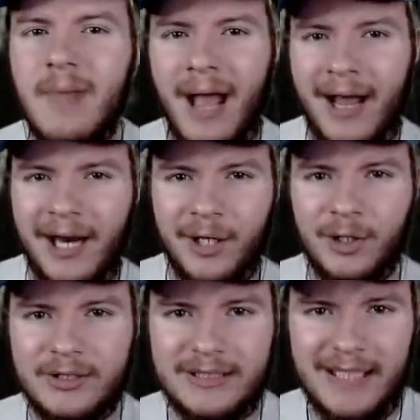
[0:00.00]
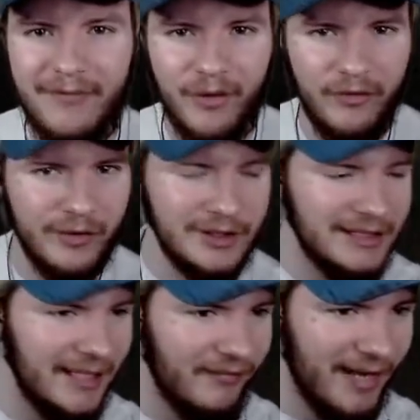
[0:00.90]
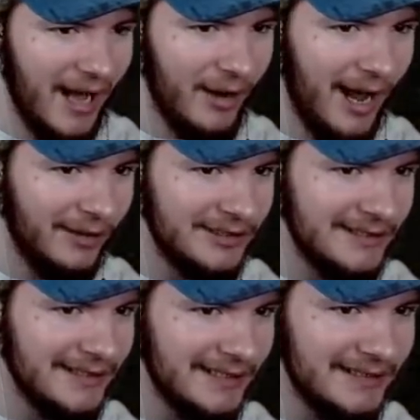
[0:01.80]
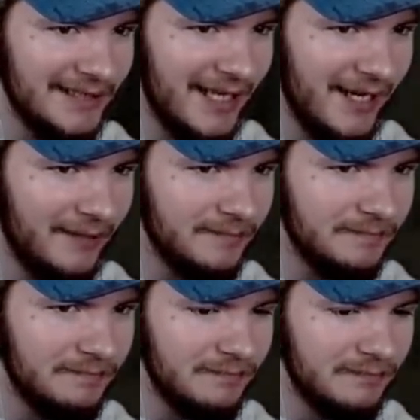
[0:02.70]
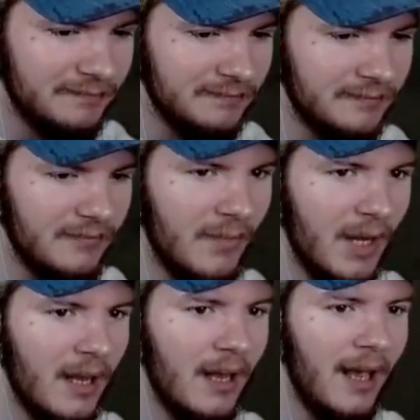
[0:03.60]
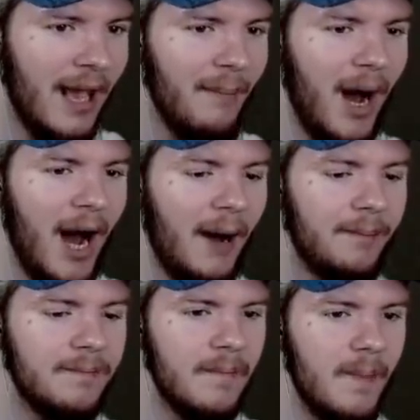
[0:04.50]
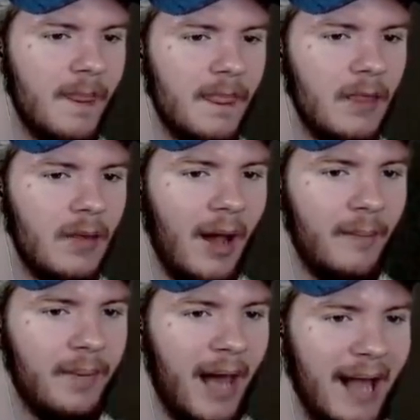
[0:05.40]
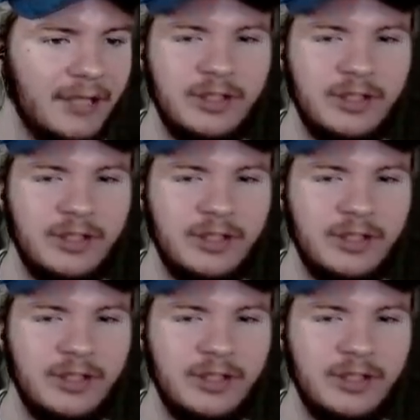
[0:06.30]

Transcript: I got a good sniffer for sniffing out houses. Let's see. Hey, mom. I'm back.